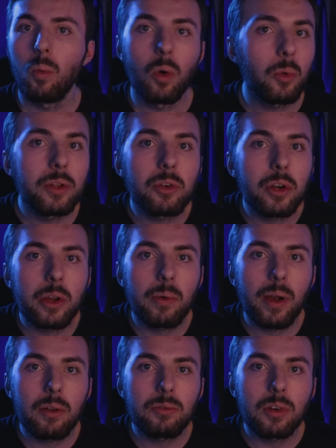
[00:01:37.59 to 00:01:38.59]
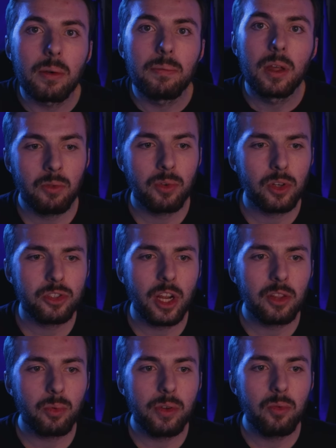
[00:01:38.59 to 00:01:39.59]
What are we turning around from? 1
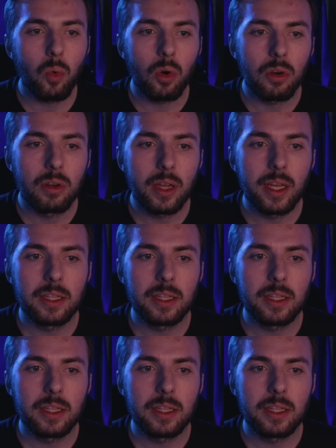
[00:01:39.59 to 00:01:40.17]
John 3:4,